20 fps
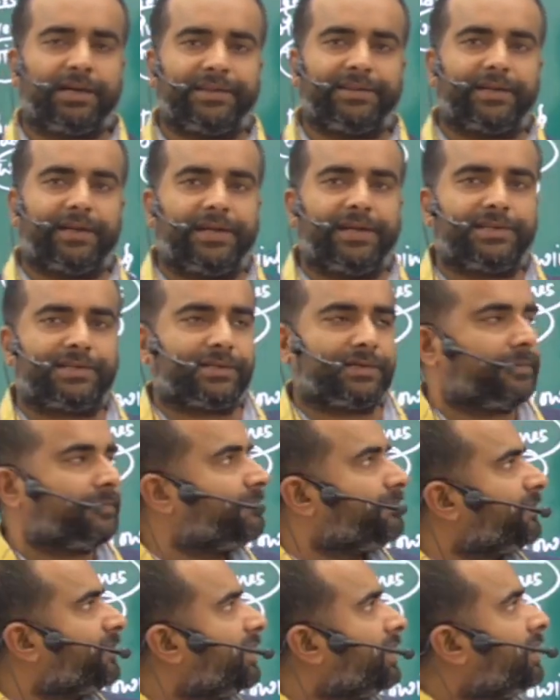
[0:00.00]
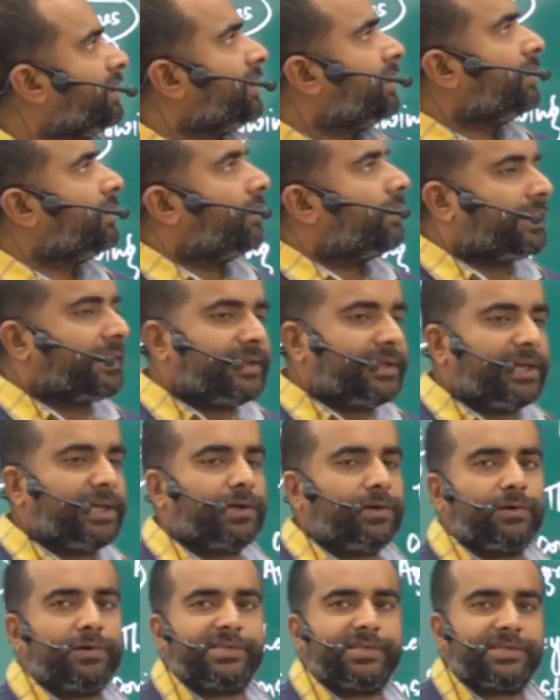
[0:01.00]
in the nature or in the
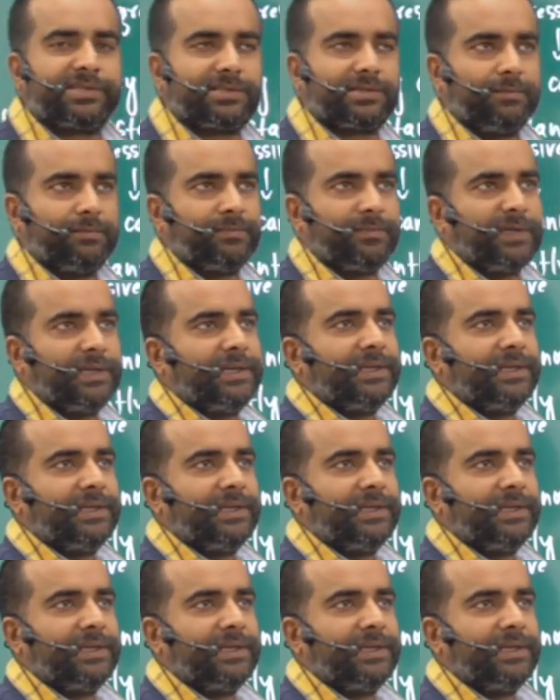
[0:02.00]
ecosystem.